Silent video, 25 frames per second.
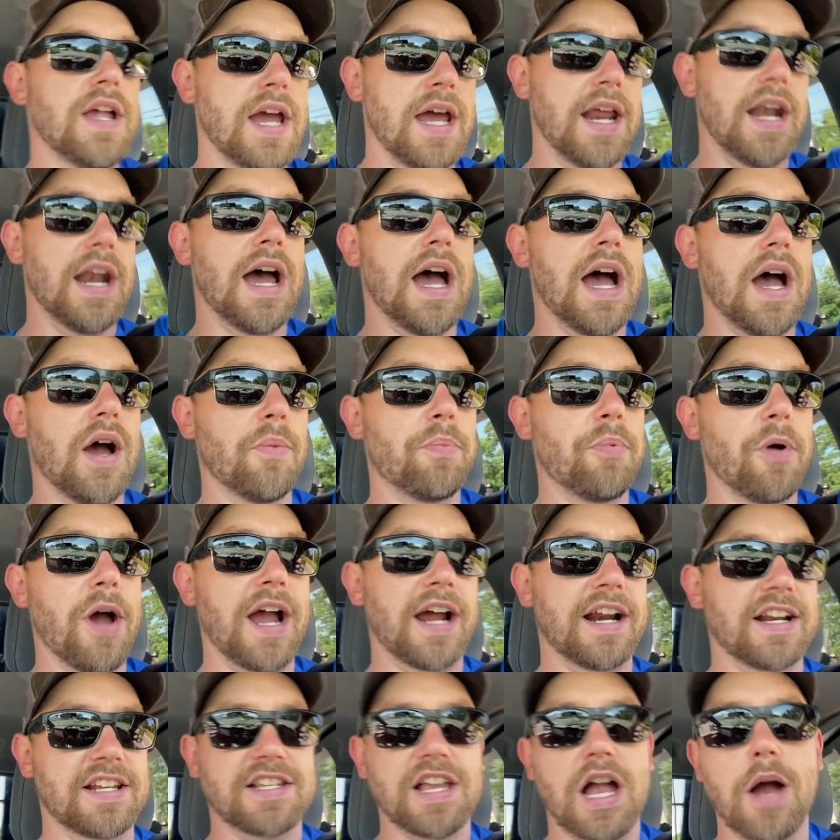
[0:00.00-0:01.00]
and uh,
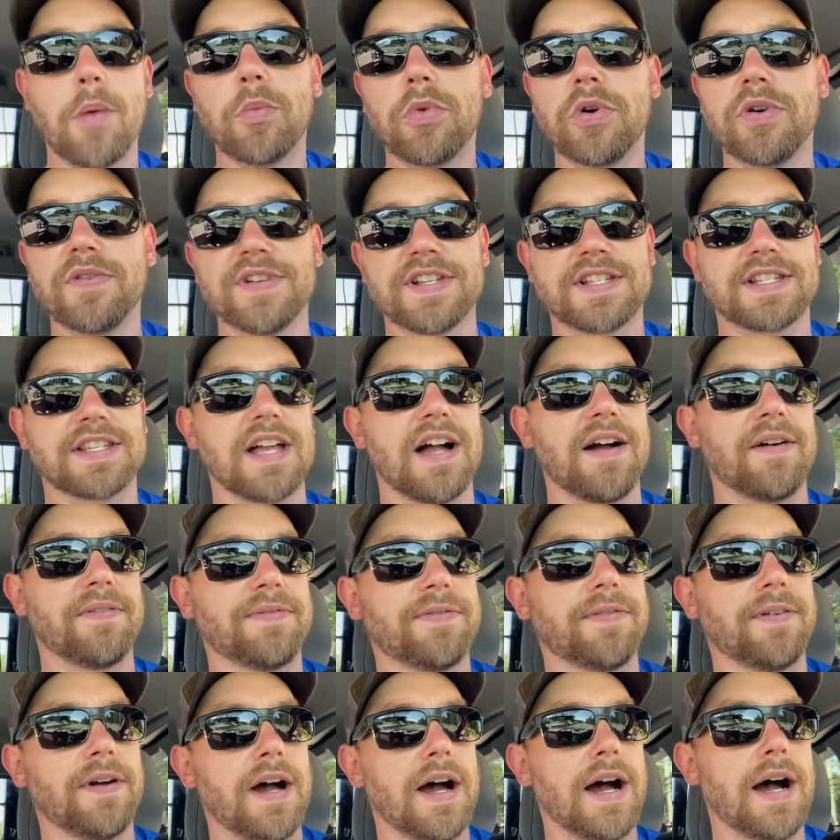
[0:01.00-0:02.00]
probably going to start moving stuff
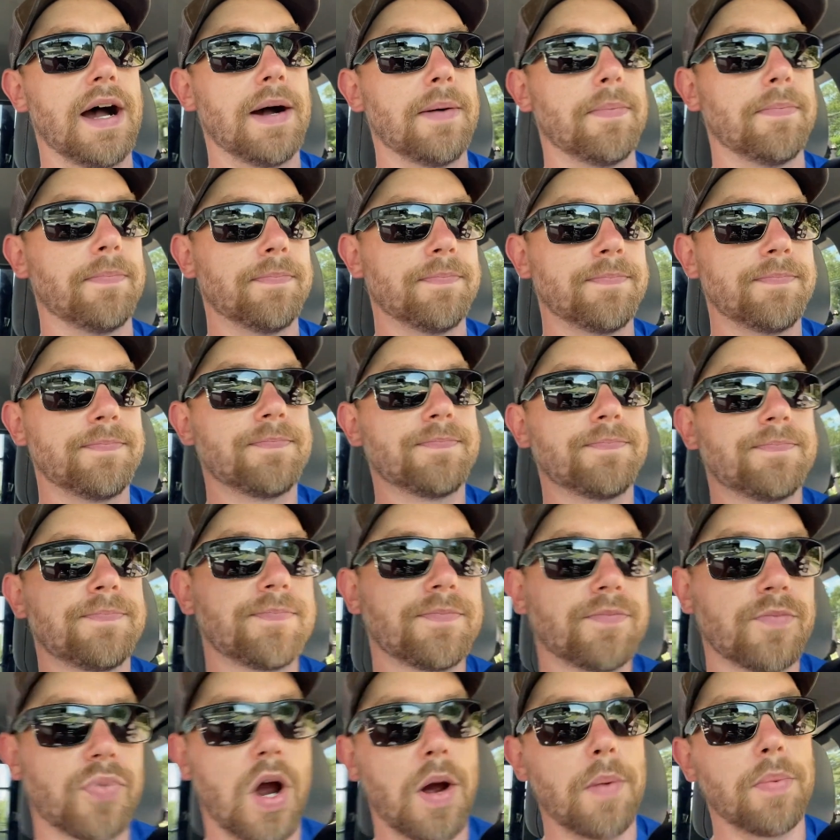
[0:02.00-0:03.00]

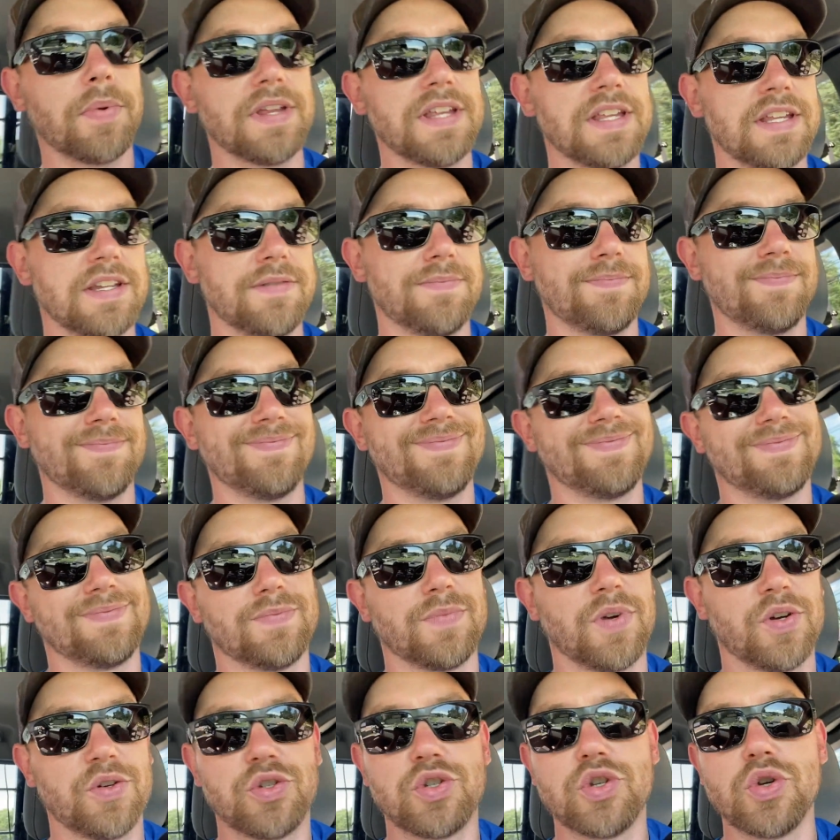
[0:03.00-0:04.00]
um, probably
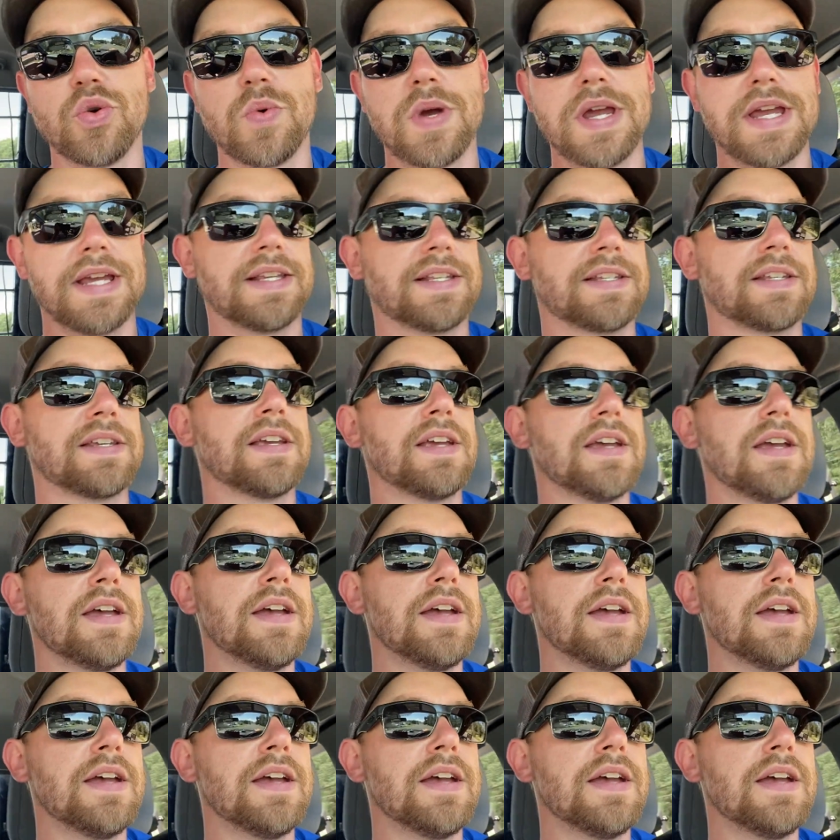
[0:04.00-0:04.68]
about two weeks.